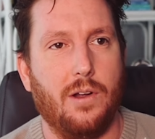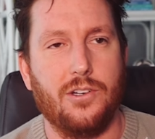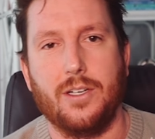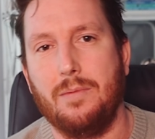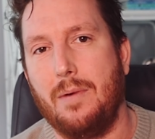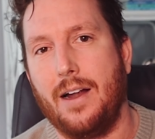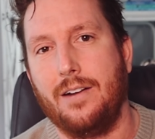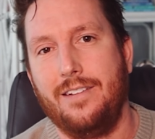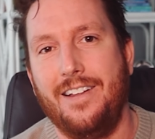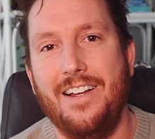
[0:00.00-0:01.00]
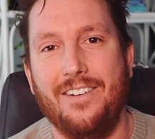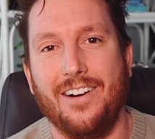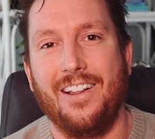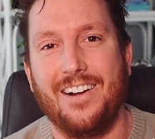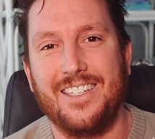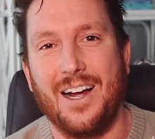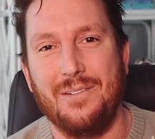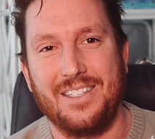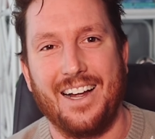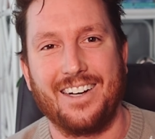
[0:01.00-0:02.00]
one dream of mine for a long
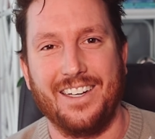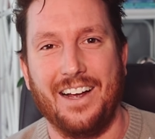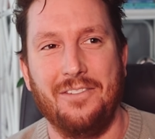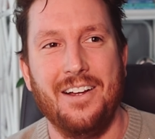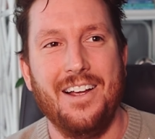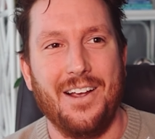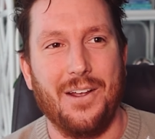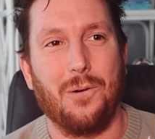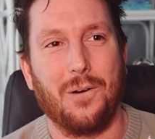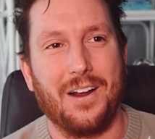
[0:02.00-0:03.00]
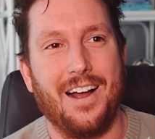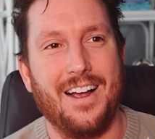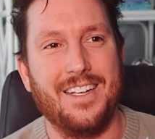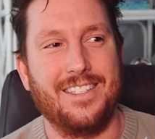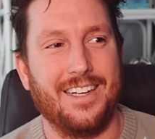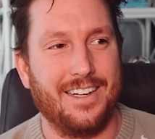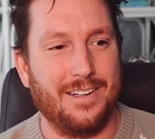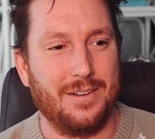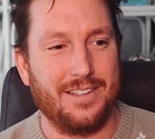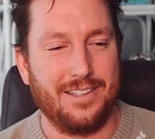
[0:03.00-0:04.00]
time, is to actually have an organized
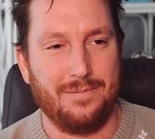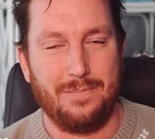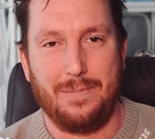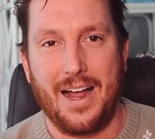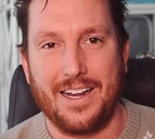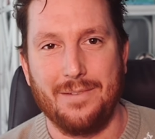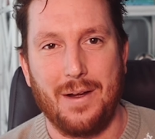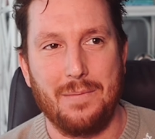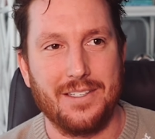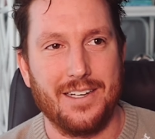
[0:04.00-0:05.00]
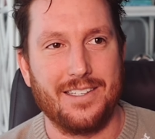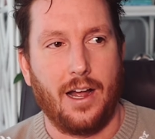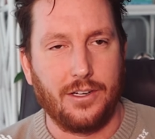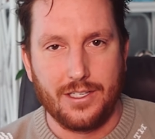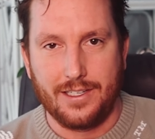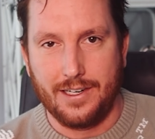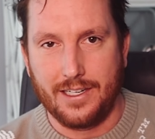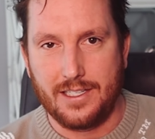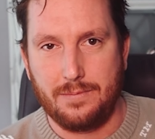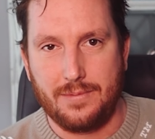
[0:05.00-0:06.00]
back end of my business, not just an
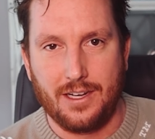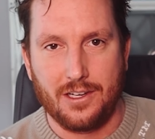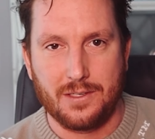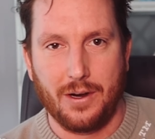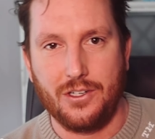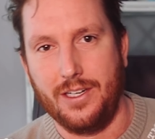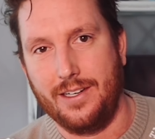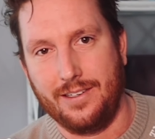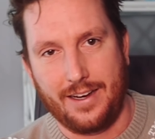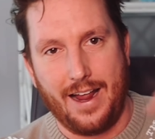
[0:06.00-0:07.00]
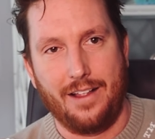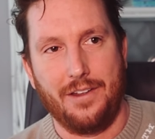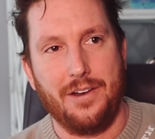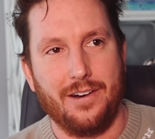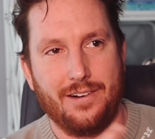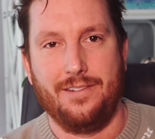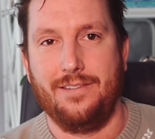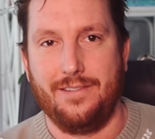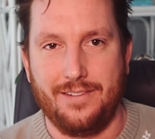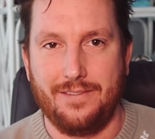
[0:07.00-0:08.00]
Excel spreadsheet and calendar
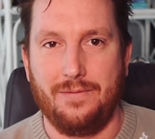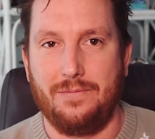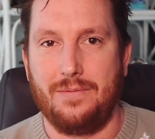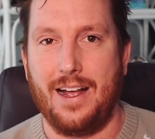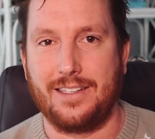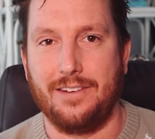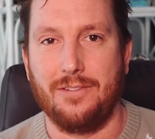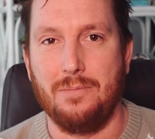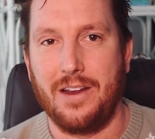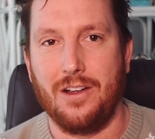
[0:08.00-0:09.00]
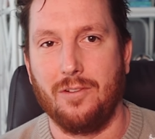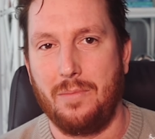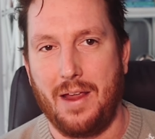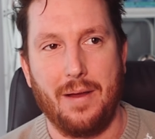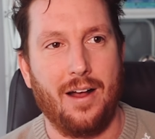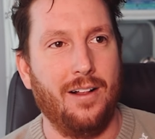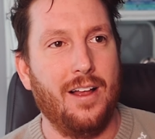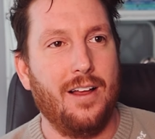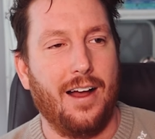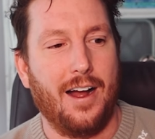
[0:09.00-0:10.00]
and asking for money over PayPal.
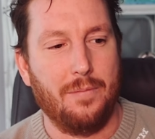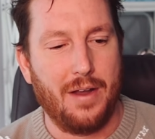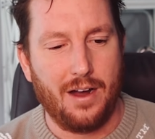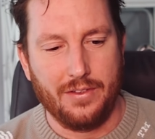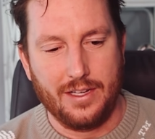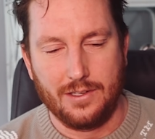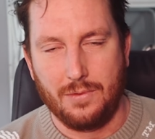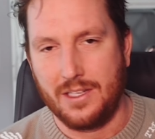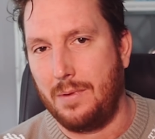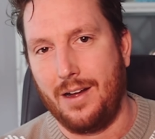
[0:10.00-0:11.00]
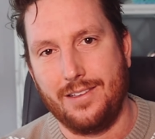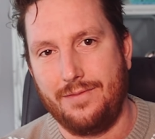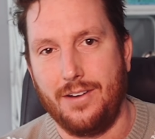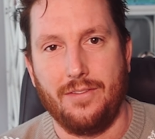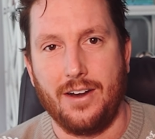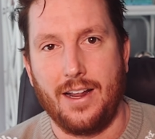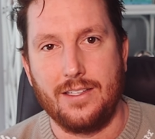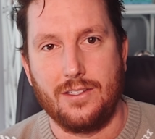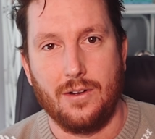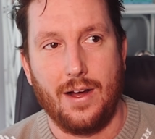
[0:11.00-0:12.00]
Now everything's in one spot. It's very, very
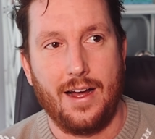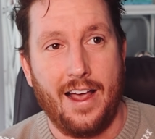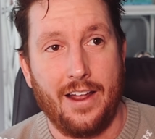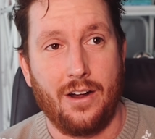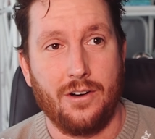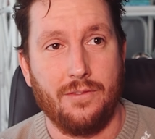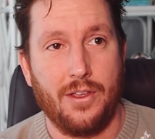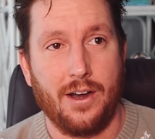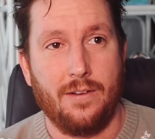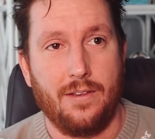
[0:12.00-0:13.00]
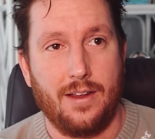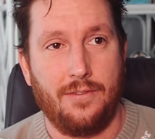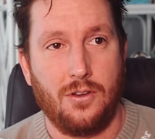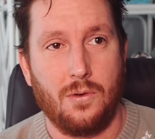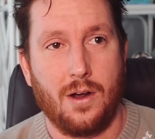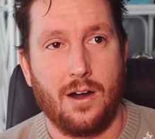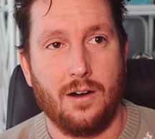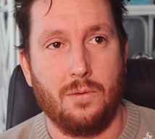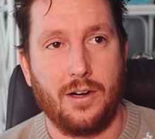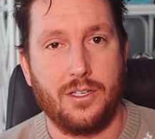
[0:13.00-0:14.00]
nice. So head on over there. If you
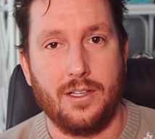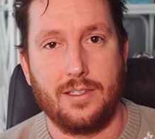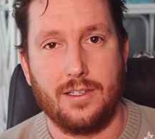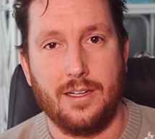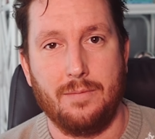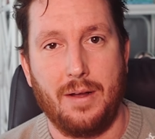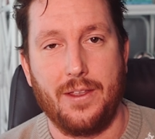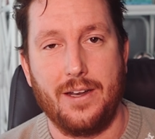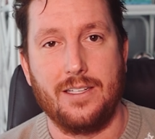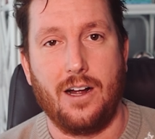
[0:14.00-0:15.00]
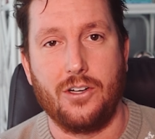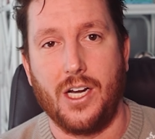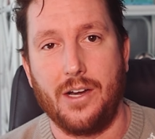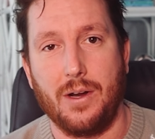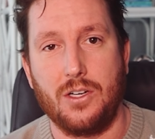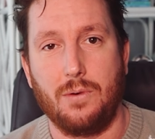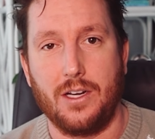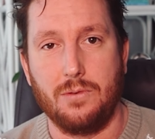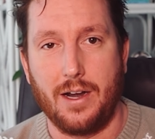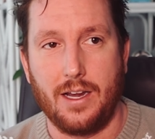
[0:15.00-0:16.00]
are watching this in a that is not January
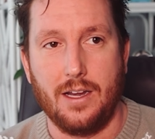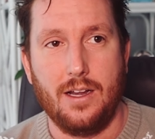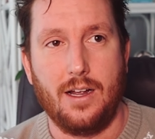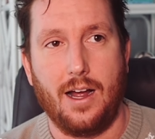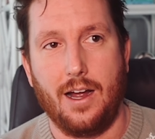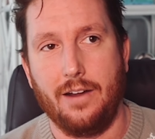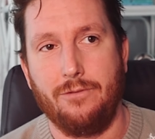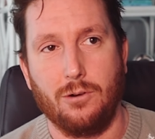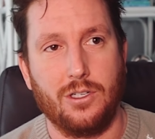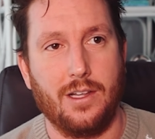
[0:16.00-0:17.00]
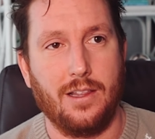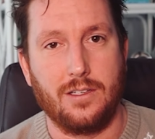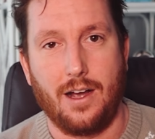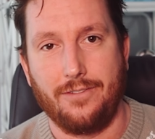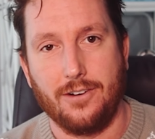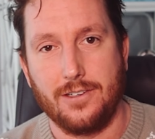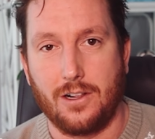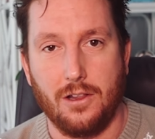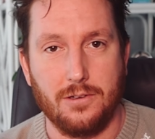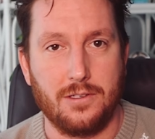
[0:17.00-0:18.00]
2020, unfortunately, this offer is
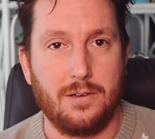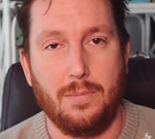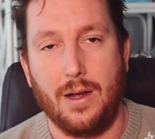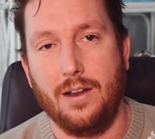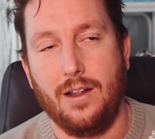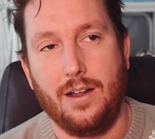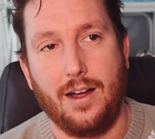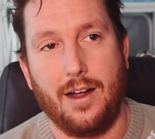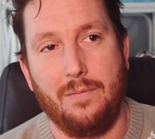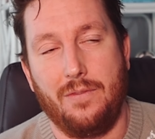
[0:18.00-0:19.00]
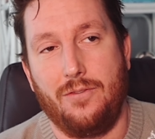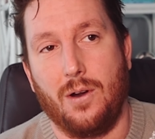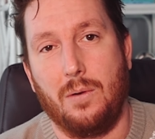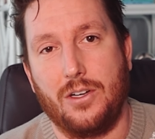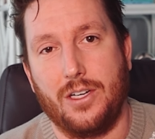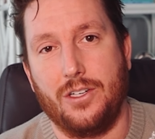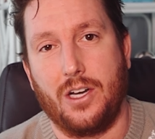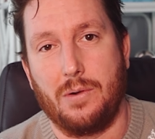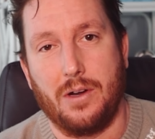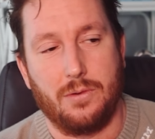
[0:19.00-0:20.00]
closed, but if you are watching it in
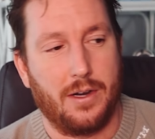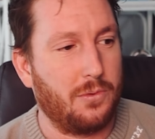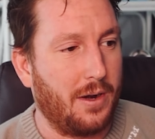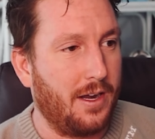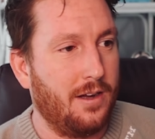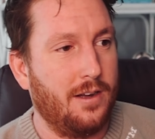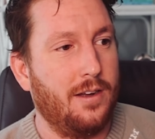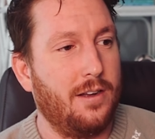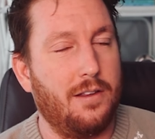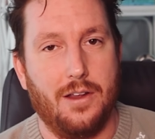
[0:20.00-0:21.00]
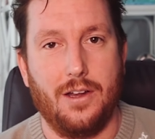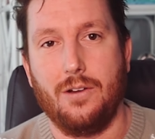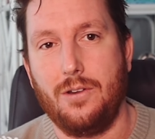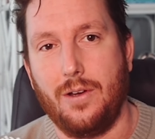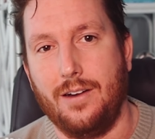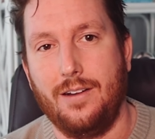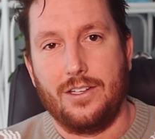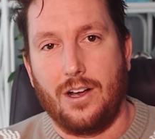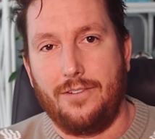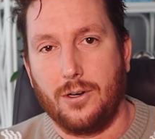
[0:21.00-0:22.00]
January 2020, you can go do it. That
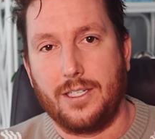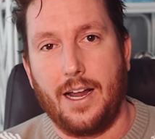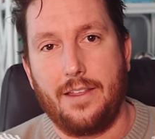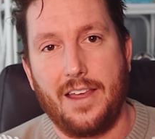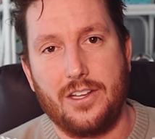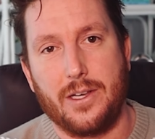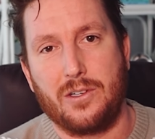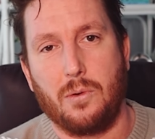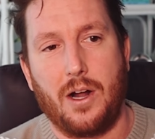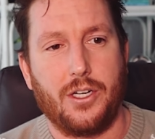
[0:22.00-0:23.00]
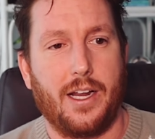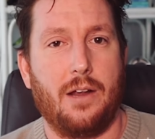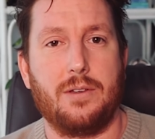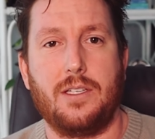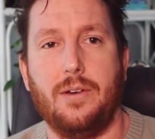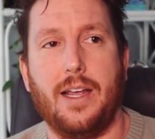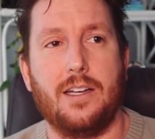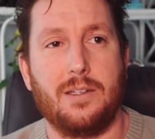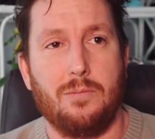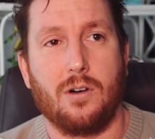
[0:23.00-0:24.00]
is all for today. Thank you so much for watching, and I will see you
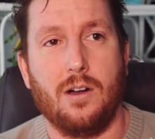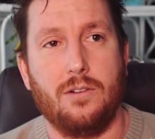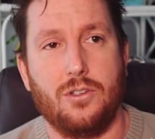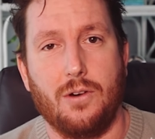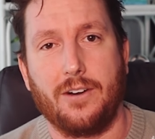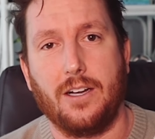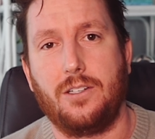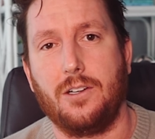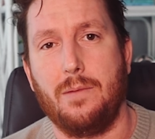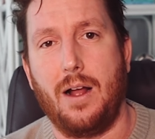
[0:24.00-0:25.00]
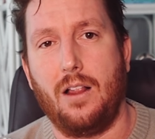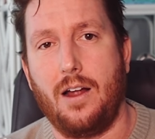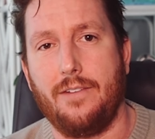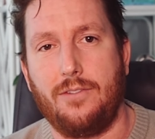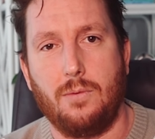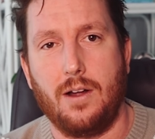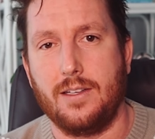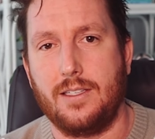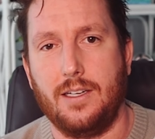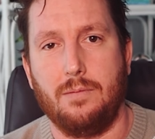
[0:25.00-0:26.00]
again tomorrow. Don't forget to turn the bell on if you want
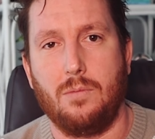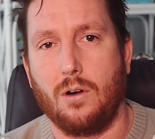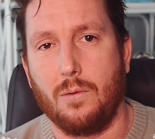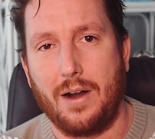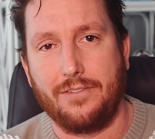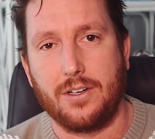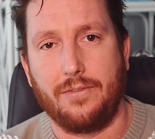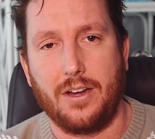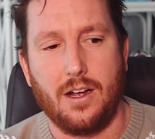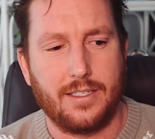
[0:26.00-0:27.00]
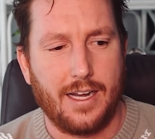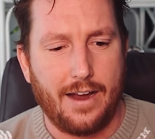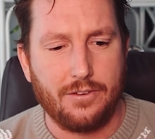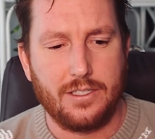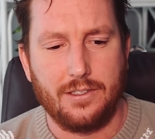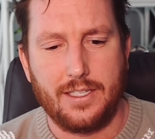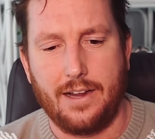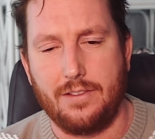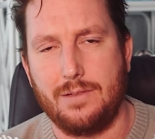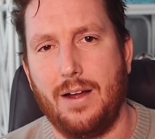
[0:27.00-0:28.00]
to see more wedding photography content every single
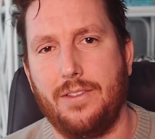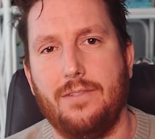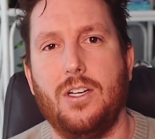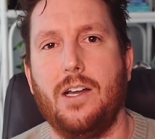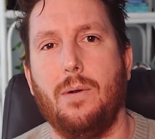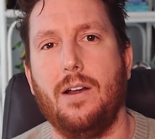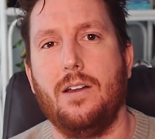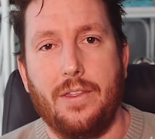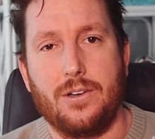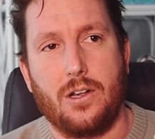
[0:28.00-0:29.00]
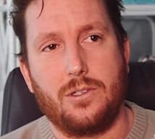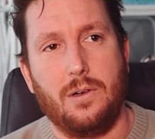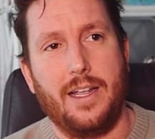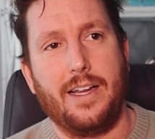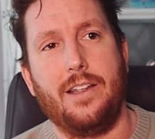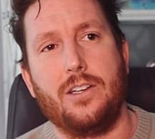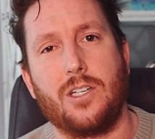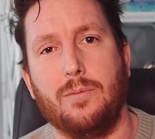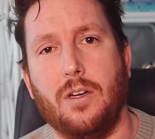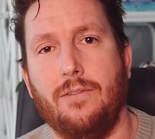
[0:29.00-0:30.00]
day of this month, January. And there's also a link in the
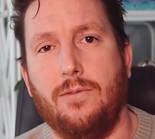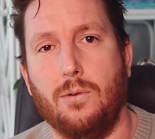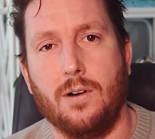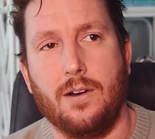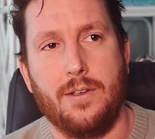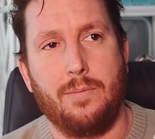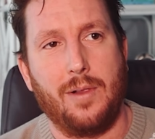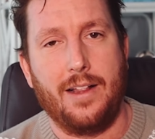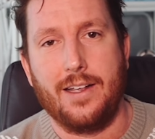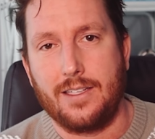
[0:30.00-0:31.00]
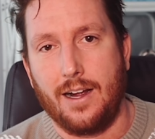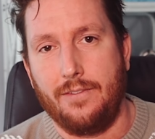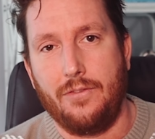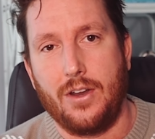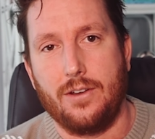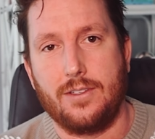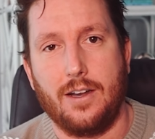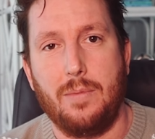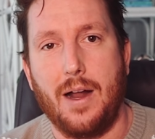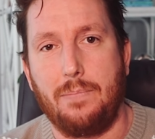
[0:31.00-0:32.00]
description for the playlist of the videos that
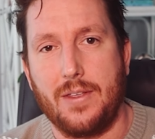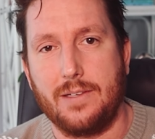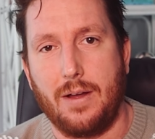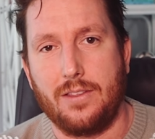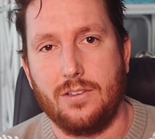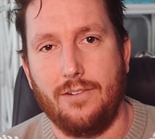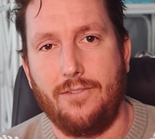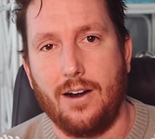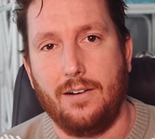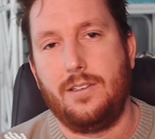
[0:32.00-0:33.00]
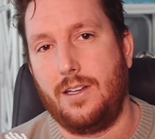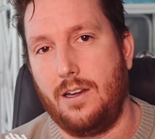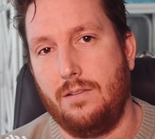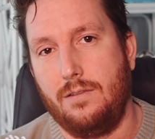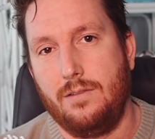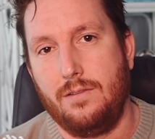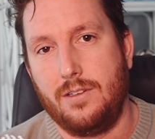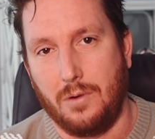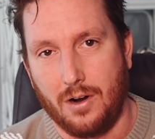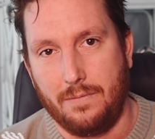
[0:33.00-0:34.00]
have been up this month so far. See you
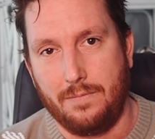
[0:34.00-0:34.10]
tomorrow.